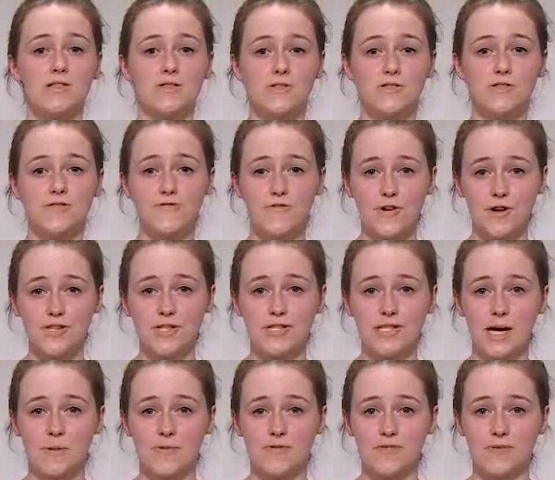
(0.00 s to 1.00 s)
The first
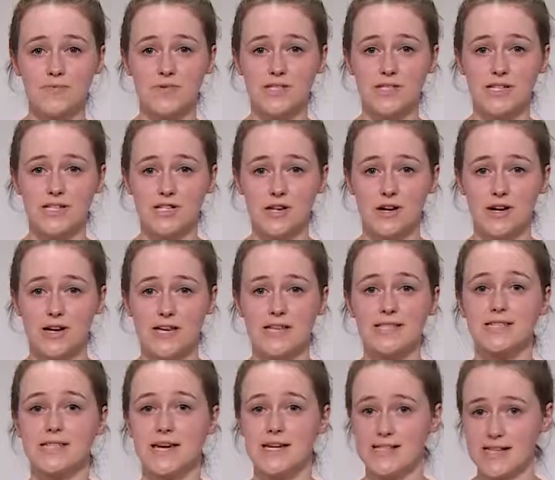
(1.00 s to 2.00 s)
step of the procedure
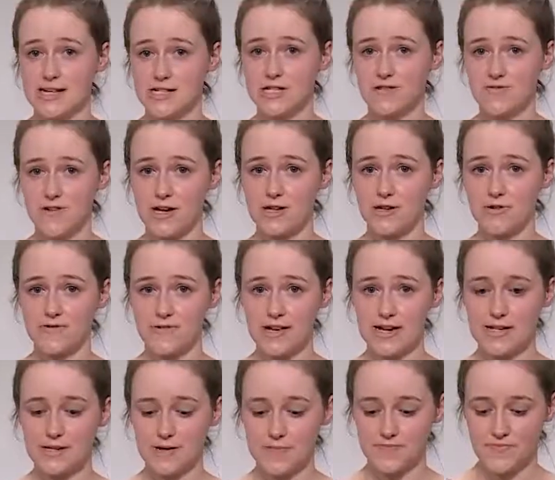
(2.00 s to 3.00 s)
is to identify your
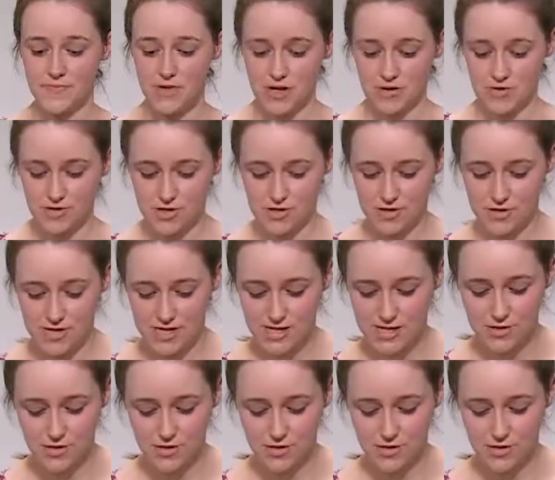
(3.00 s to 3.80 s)
vein, which on this